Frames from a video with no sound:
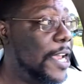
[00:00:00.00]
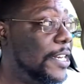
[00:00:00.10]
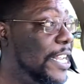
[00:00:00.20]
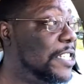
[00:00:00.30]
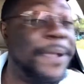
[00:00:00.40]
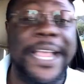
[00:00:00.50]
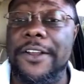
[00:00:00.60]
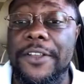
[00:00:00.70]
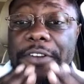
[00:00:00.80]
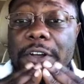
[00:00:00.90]
This man
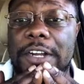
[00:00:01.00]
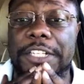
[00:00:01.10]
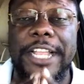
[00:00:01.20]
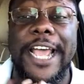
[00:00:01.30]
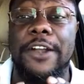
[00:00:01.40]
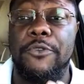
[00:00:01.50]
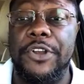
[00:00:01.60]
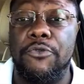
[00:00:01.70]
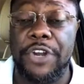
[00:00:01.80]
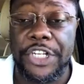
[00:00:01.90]
don't even understand how to
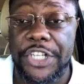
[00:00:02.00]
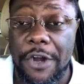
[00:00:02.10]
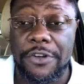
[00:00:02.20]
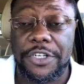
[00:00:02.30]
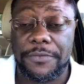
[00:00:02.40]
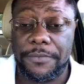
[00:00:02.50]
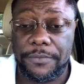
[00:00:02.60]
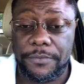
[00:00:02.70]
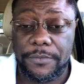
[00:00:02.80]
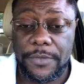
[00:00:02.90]
read research.
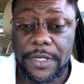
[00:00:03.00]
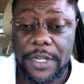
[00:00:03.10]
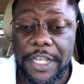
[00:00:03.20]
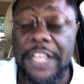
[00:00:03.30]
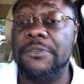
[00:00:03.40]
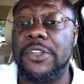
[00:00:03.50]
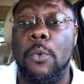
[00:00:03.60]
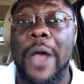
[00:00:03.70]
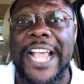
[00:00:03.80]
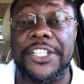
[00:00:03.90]
He was a
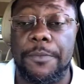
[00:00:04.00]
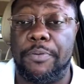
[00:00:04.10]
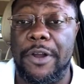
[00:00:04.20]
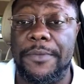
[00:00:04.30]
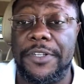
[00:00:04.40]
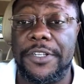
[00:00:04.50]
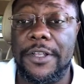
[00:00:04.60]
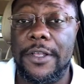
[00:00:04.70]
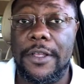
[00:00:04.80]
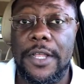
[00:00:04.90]
white supremacist
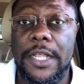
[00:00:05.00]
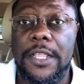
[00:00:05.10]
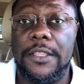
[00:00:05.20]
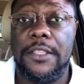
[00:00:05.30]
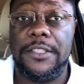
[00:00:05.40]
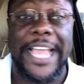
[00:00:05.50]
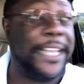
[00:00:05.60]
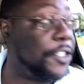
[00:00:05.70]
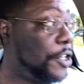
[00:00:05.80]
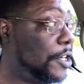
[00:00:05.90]

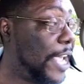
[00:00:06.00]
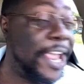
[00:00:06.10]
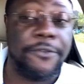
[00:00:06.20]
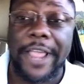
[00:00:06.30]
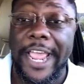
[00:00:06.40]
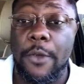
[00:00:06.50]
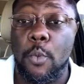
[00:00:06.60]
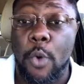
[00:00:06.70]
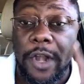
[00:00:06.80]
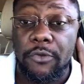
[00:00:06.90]
that took a
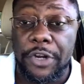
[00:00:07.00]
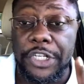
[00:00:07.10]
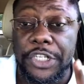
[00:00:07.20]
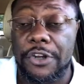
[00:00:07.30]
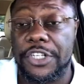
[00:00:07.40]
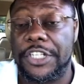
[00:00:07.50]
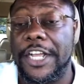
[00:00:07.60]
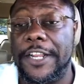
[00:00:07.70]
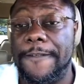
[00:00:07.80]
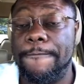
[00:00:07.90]
one research
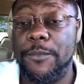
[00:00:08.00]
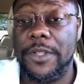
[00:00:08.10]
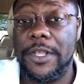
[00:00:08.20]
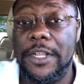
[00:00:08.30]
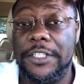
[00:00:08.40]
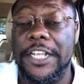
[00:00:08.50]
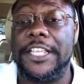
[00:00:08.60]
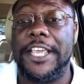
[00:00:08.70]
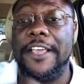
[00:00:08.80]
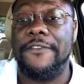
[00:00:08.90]
study to
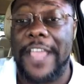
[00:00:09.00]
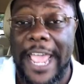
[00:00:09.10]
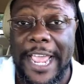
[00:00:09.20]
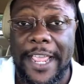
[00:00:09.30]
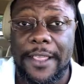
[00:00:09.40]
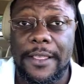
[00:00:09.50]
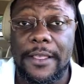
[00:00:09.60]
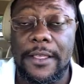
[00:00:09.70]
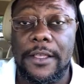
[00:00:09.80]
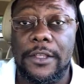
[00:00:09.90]
give a
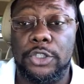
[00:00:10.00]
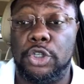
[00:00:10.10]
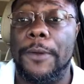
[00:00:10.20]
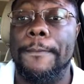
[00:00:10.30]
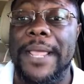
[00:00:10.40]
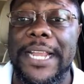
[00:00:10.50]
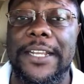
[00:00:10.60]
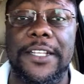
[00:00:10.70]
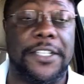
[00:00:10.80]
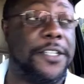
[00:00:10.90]

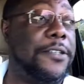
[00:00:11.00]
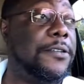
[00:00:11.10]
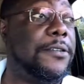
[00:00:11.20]
tremendous